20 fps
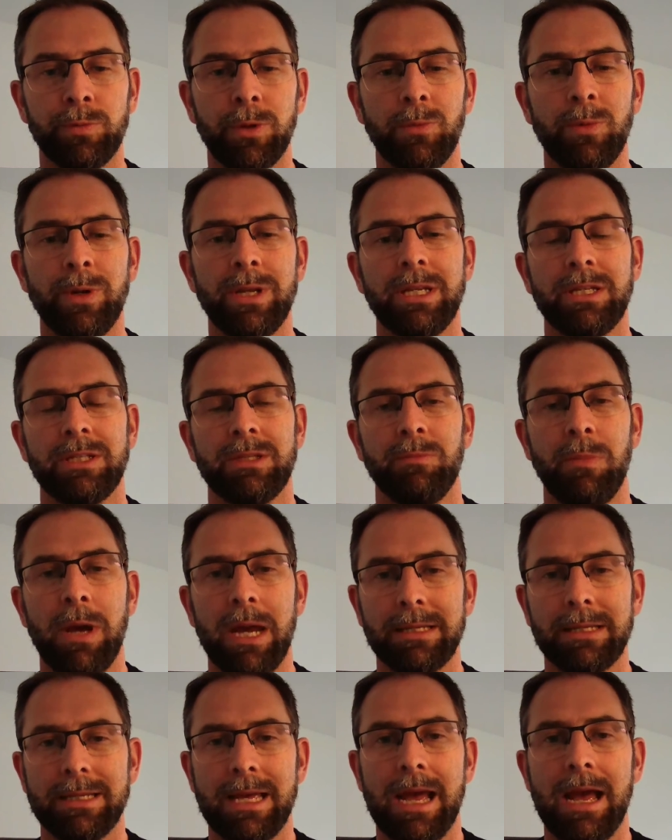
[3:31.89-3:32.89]
but we'd
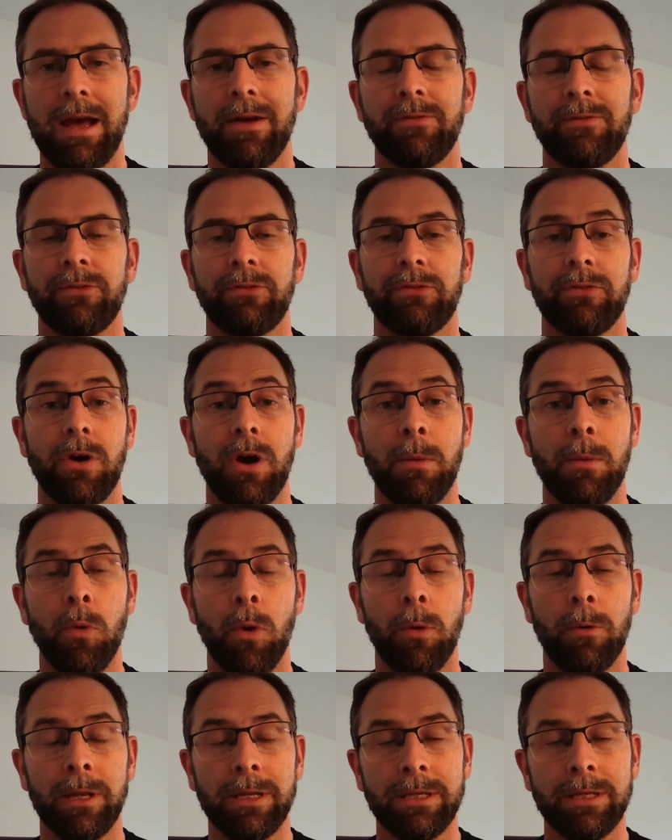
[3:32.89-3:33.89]
expect to have some,
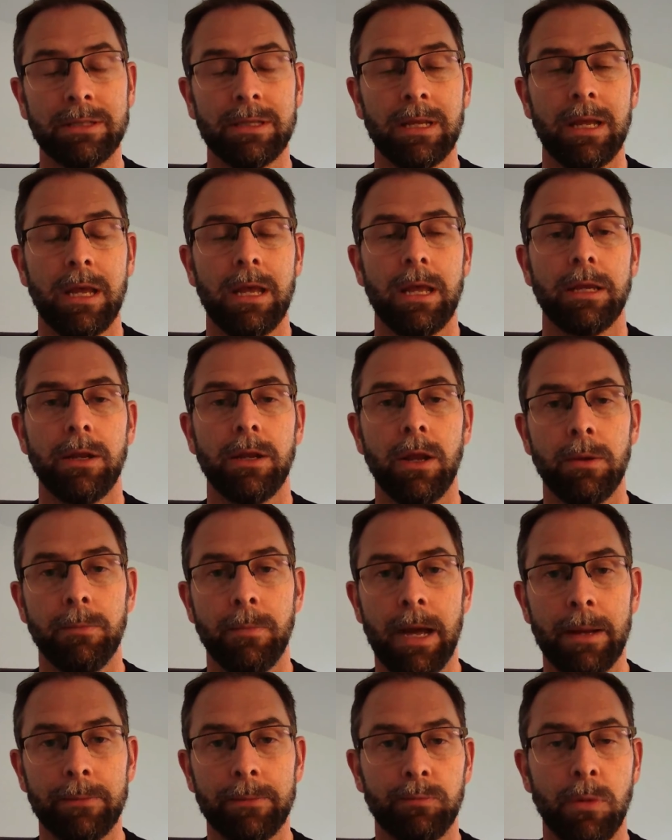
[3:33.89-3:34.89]
or at least
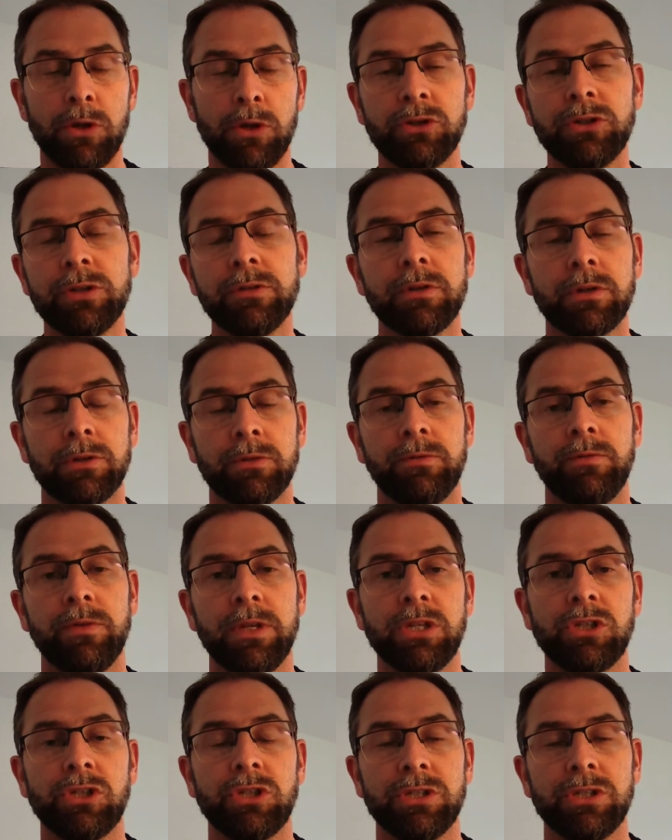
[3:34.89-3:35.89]
perhaps most of those
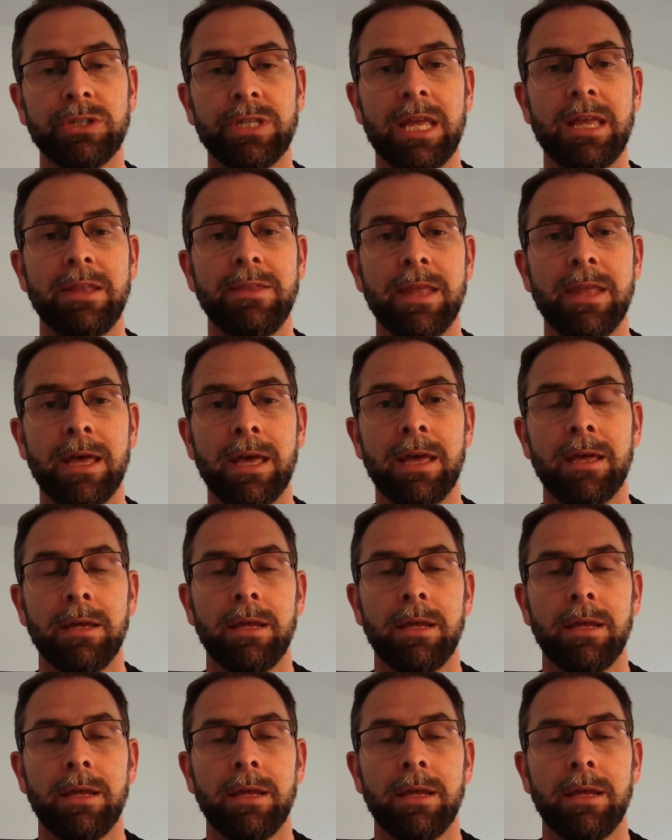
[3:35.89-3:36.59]
features in there